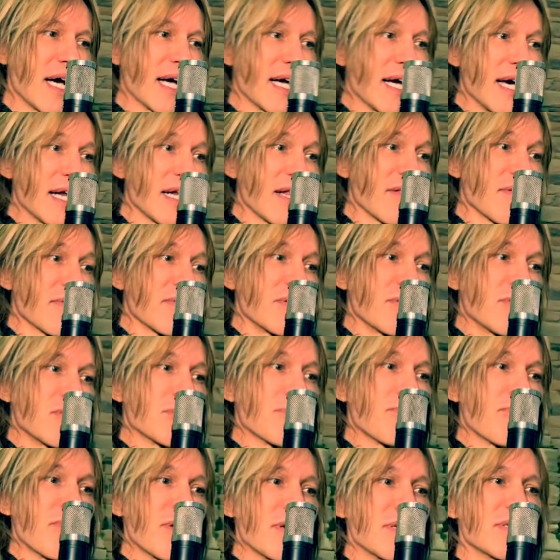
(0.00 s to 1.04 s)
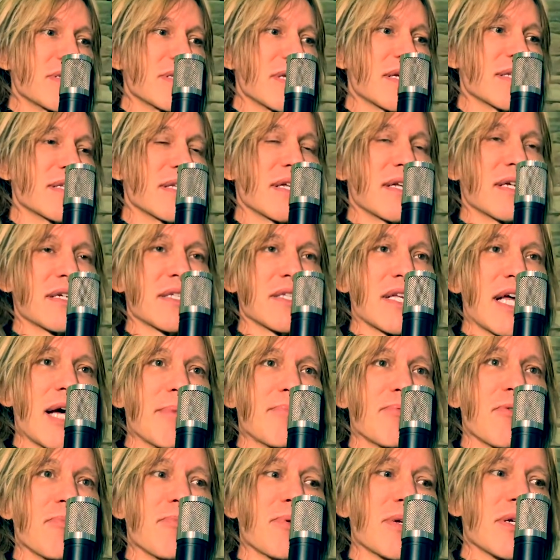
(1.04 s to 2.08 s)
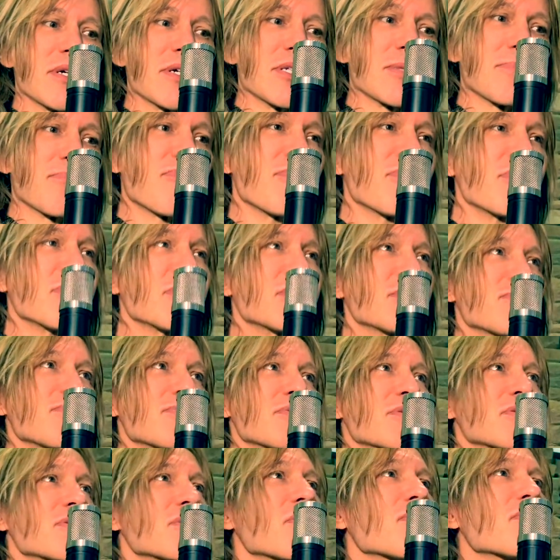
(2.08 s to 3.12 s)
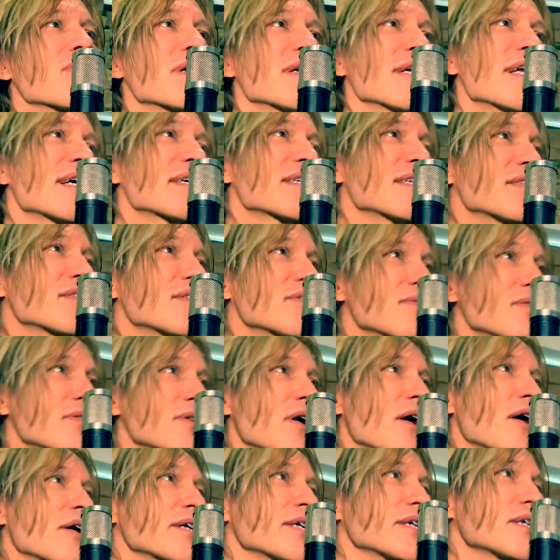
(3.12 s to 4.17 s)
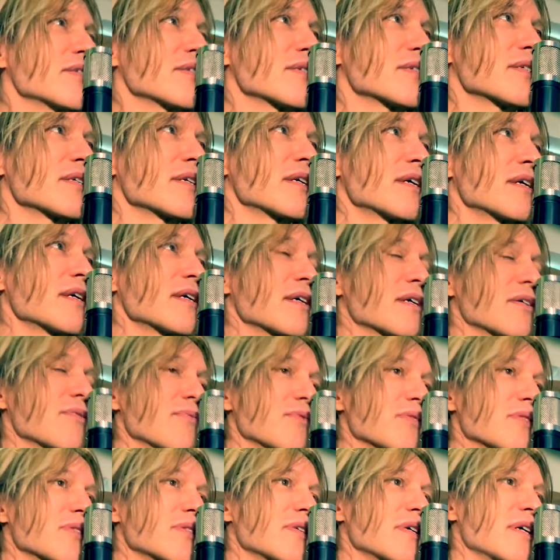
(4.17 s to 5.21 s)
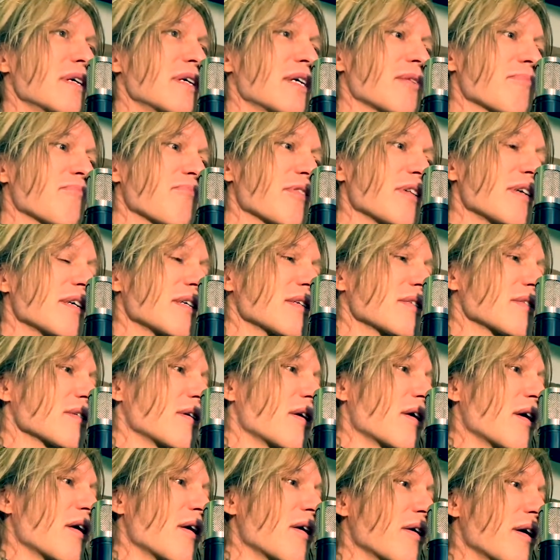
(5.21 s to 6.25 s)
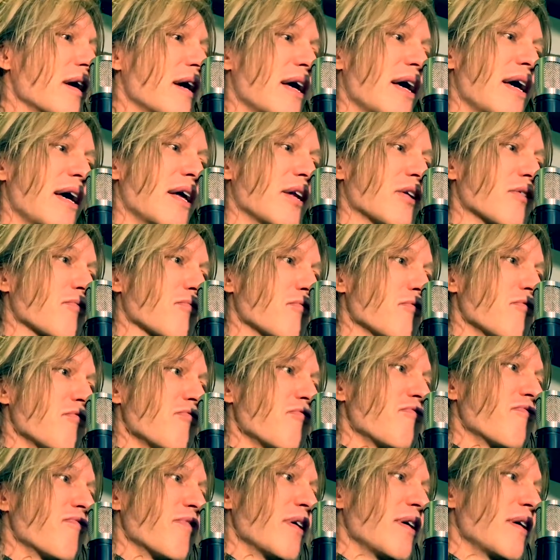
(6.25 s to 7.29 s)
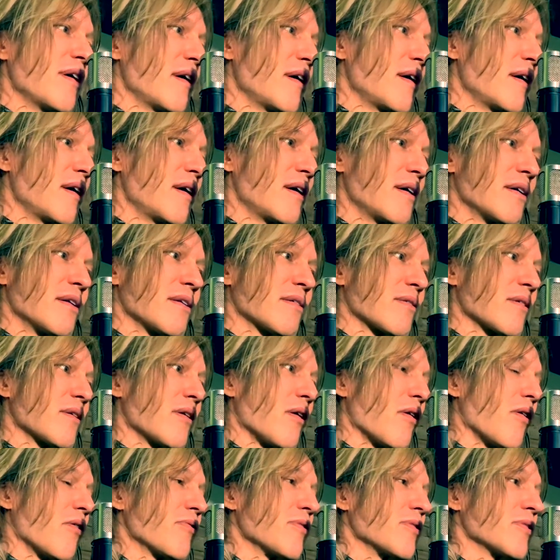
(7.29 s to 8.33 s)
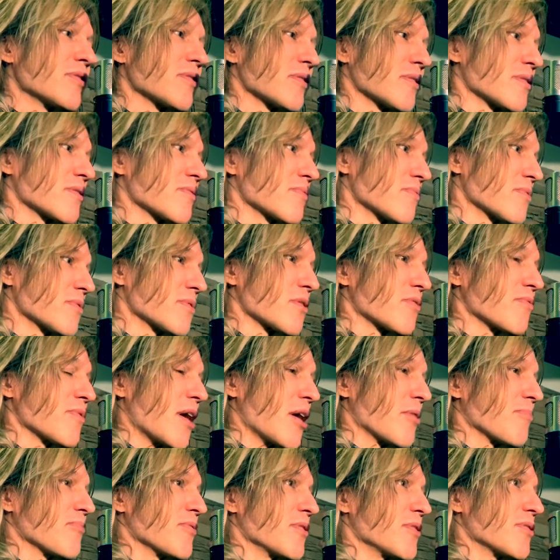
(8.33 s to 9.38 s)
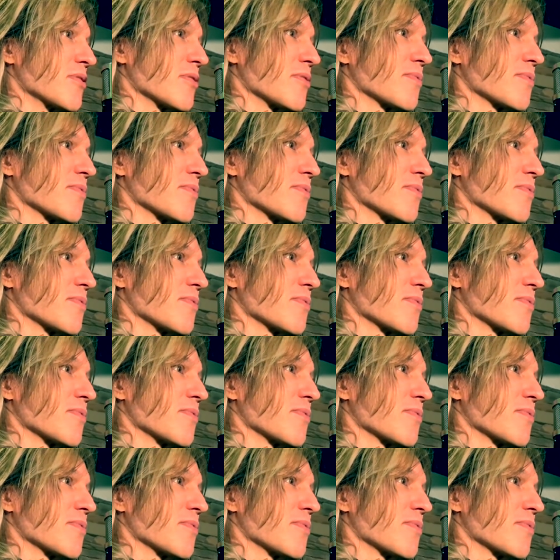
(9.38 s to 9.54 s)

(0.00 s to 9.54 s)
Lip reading: I kind of use Prince as an example because Prince was so connected to the audience, would sing and play guitar and groove, and always was a crowd pleaser.